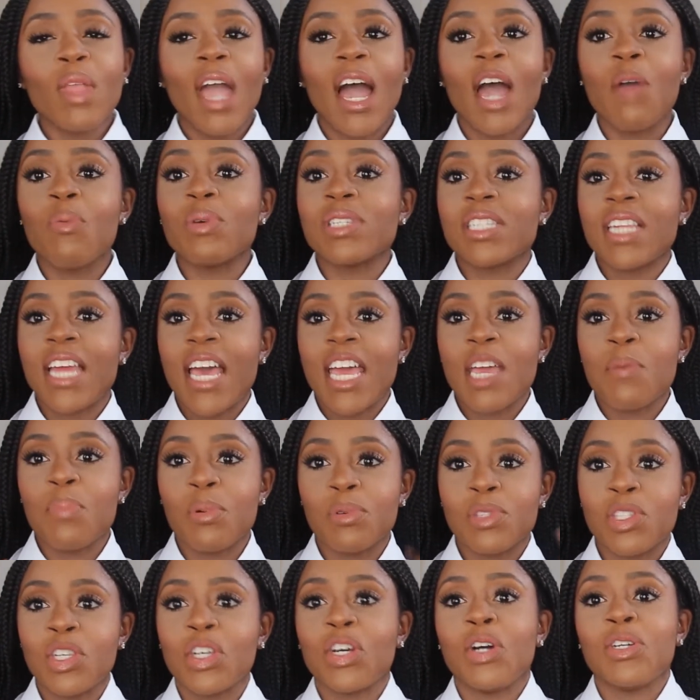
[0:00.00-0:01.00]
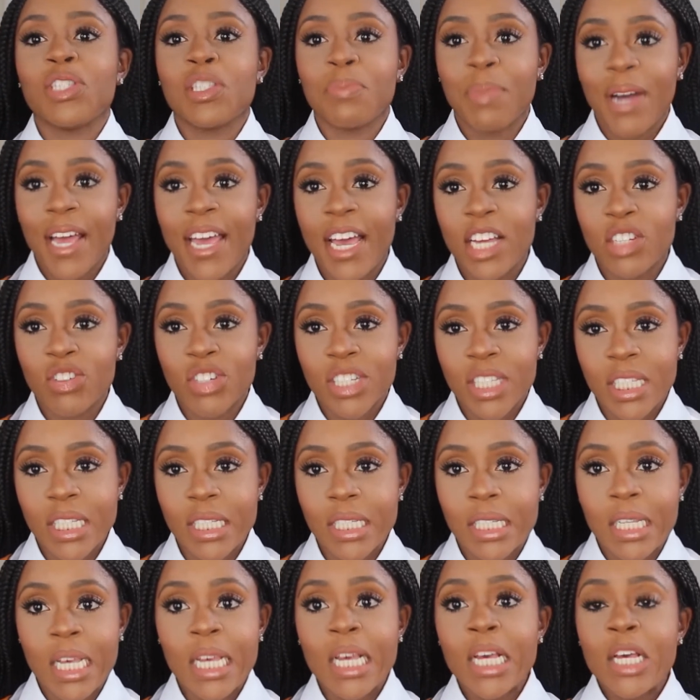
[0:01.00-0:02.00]
I wasn't able to go to my
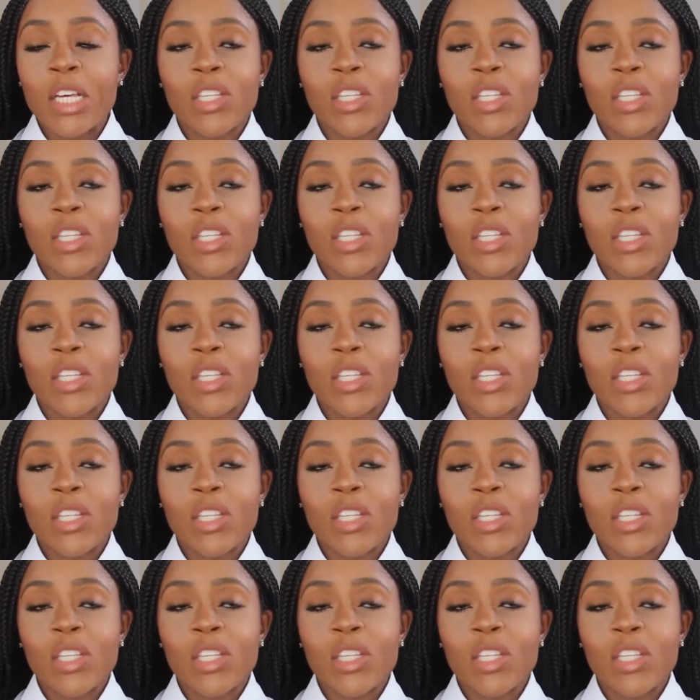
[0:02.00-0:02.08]
hairdressers.